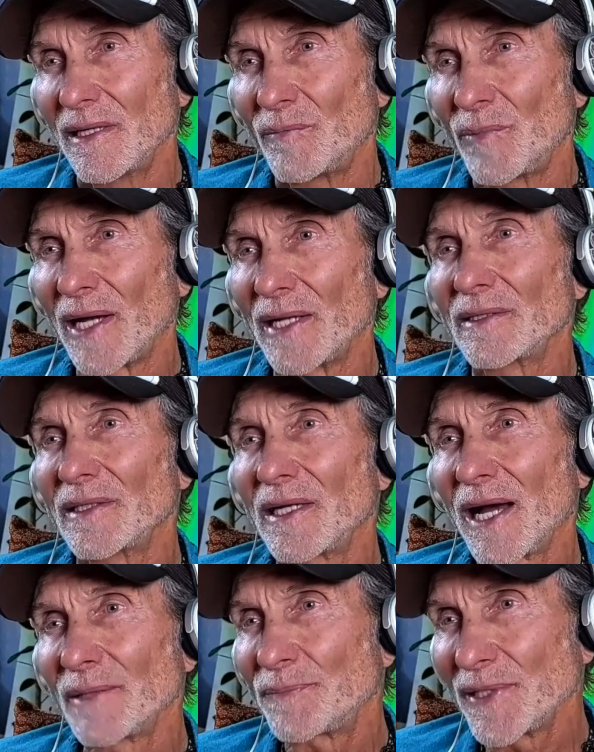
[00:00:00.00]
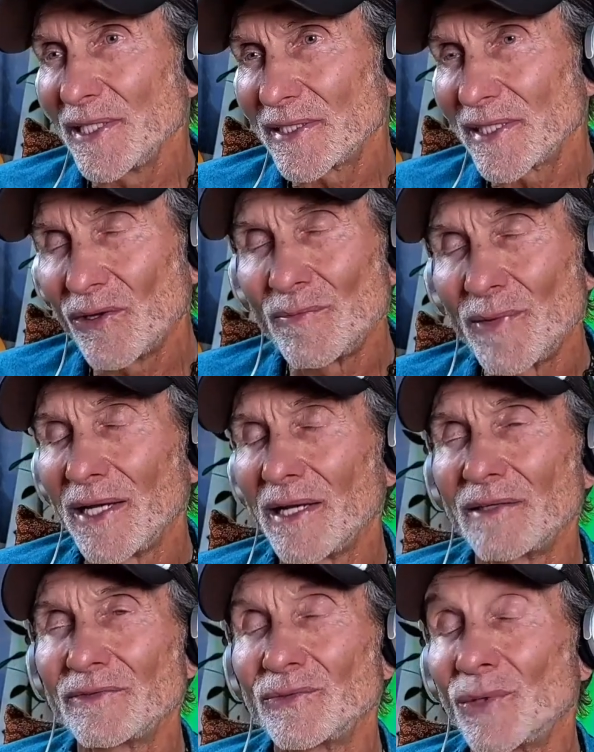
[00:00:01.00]
But God, please heal my
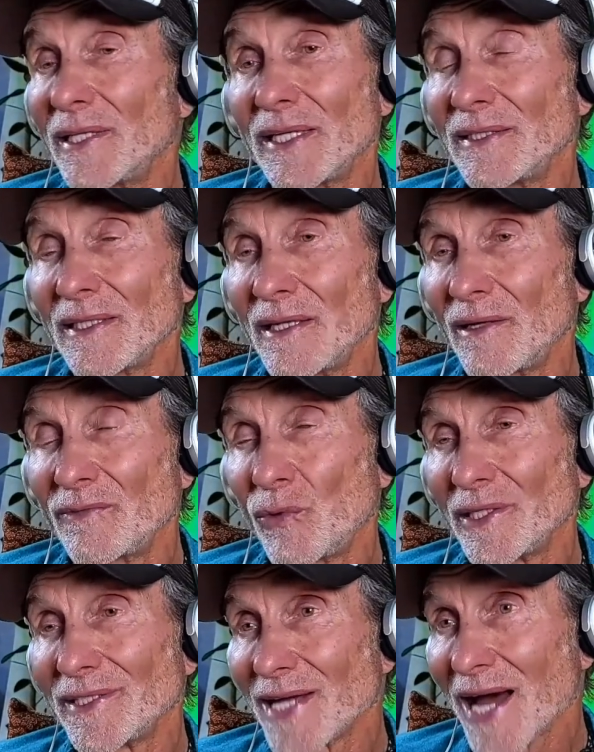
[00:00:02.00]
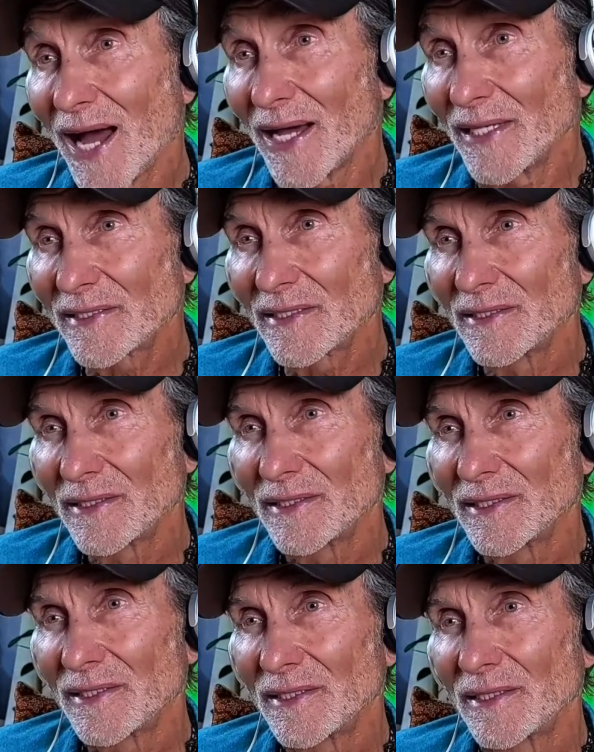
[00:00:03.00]
loved one, and the loved one dies,
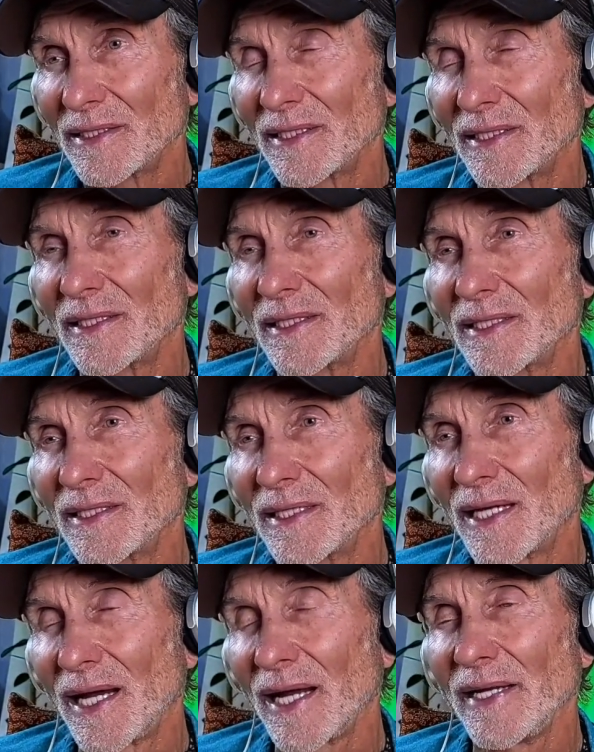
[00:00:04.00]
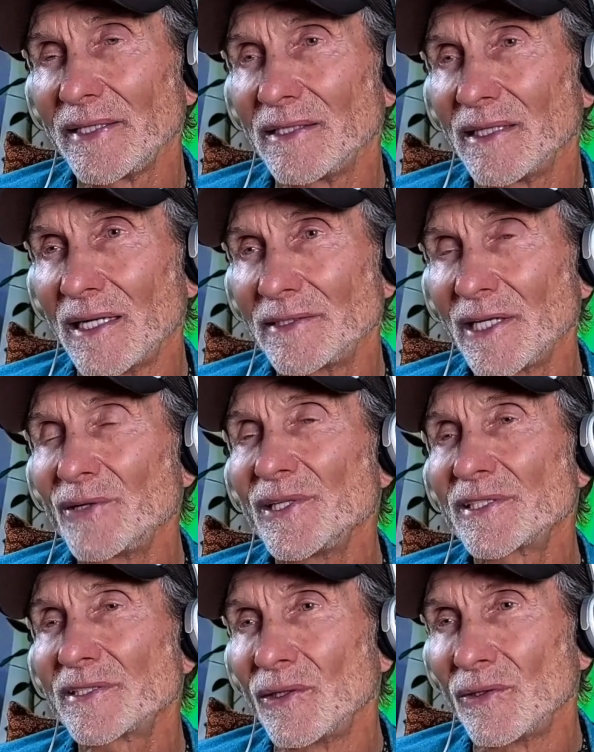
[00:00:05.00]
I hate God. There
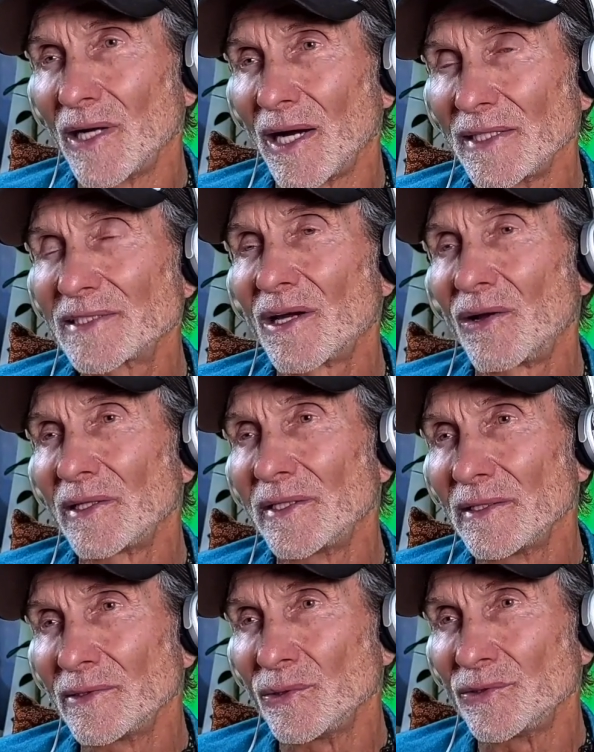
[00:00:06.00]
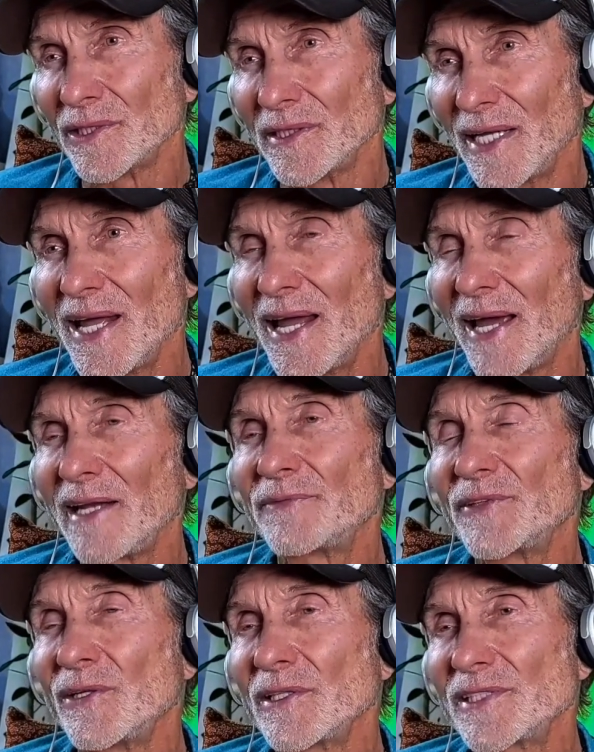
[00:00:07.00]
is no God. It's all an illusion. And
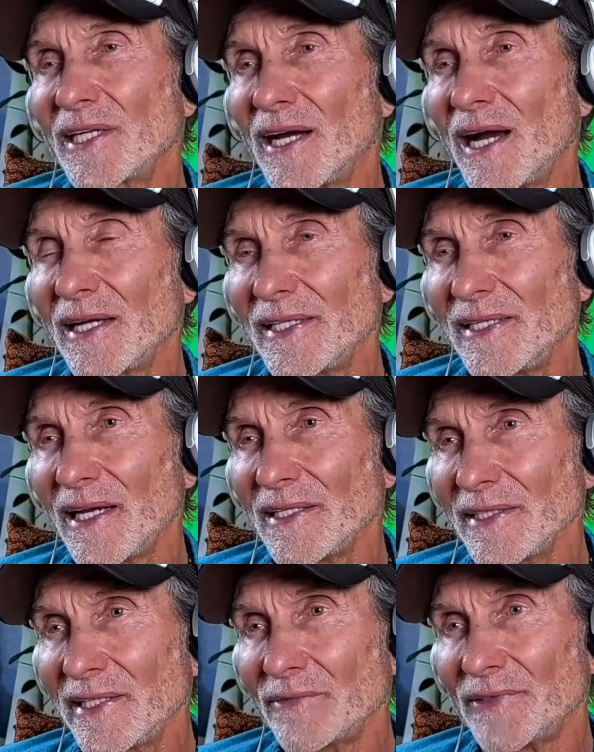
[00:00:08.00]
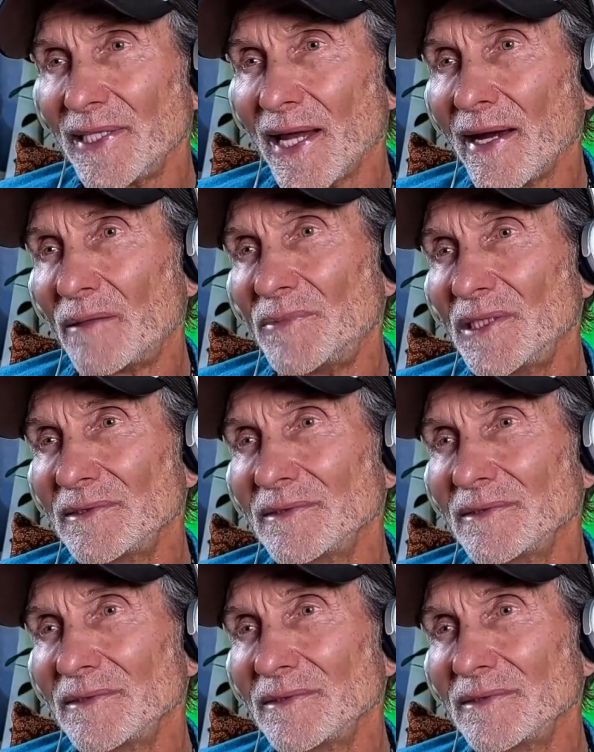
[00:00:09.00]
if there is a God, He doesn't give a damn.